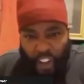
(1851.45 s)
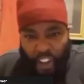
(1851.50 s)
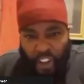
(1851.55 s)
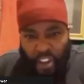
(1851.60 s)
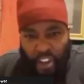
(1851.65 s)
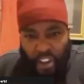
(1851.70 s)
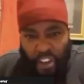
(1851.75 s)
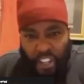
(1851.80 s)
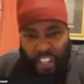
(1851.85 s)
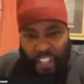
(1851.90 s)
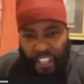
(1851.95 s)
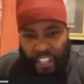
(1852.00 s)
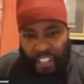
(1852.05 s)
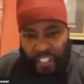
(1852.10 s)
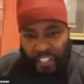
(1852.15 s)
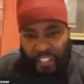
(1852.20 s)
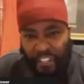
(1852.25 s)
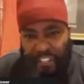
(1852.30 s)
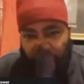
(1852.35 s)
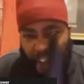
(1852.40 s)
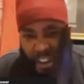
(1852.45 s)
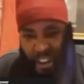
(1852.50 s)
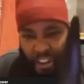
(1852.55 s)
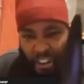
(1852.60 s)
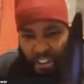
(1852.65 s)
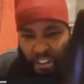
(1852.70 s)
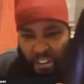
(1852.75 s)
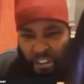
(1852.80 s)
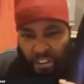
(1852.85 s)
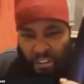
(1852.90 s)
cookies
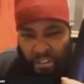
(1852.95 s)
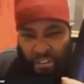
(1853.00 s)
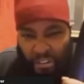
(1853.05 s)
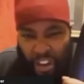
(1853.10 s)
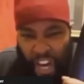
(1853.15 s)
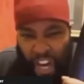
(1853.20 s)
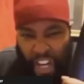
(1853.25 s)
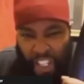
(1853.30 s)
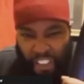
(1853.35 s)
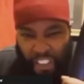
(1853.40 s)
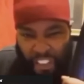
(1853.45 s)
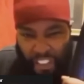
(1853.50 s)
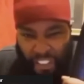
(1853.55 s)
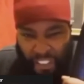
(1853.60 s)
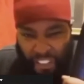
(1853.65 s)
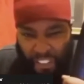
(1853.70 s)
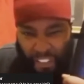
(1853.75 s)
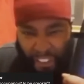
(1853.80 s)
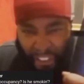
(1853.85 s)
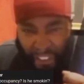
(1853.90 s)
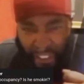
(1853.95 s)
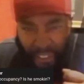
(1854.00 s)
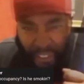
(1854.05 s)
crushed.